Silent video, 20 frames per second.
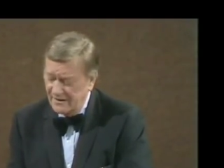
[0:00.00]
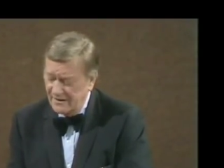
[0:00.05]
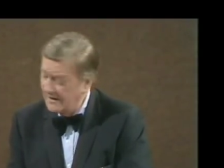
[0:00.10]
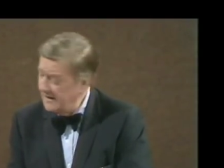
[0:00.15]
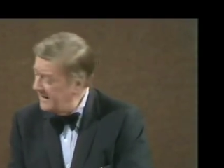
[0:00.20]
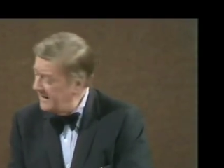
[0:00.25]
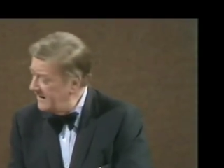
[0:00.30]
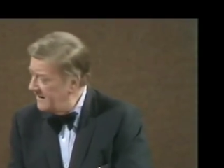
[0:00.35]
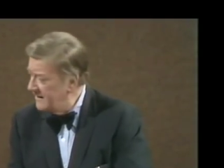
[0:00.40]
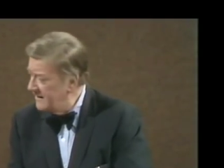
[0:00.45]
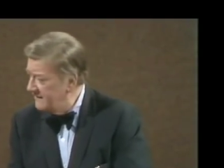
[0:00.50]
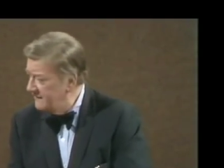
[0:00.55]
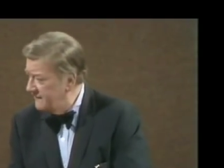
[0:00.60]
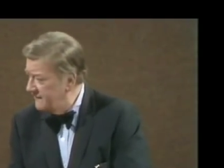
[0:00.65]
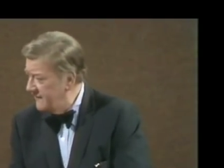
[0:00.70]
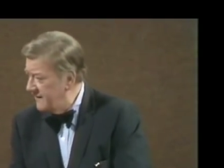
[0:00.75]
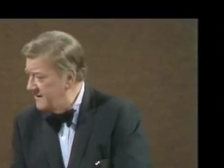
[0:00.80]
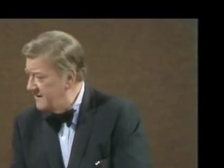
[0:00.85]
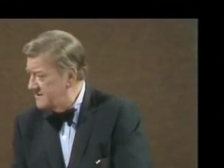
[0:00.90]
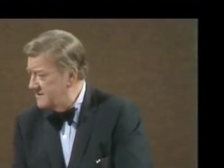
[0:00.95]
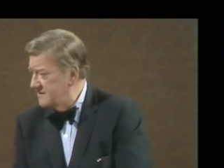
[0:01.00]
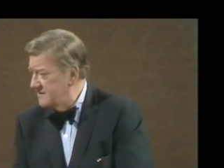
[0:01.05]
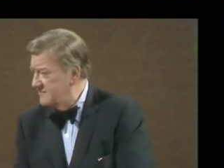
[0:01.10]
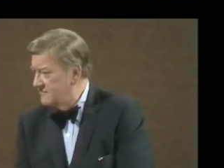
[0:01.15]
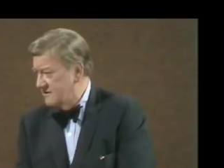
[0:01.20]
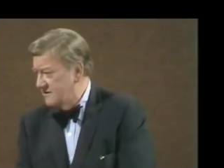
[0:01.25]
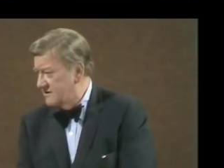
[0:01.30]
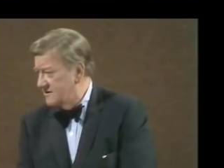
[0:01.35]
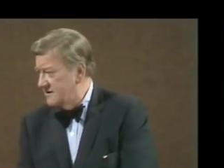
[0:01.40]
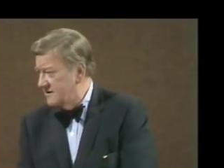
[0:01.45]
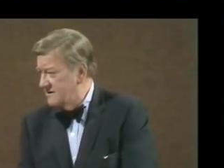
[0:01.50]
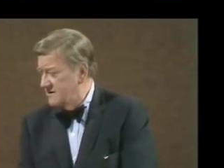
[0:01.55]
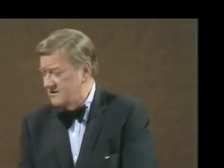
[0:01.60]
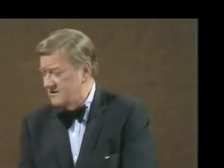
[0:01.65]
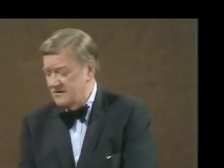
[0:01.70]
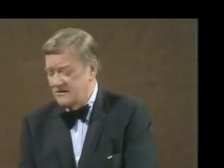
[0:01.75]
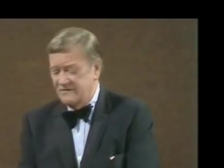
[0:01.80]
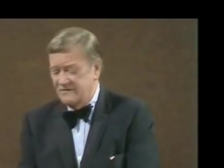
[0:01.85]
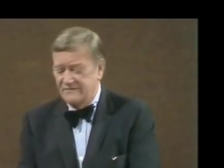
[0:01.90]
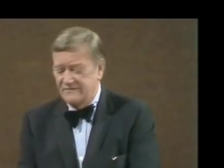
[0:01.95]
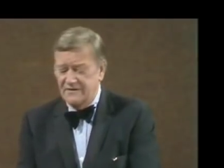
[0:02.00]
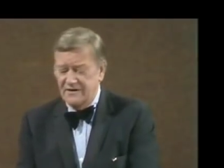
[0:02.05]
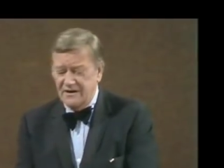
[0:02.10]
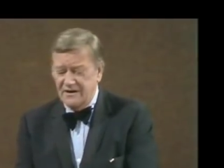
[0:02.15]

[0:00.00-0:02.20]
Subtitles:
high-handed fashion, which they shouldn't have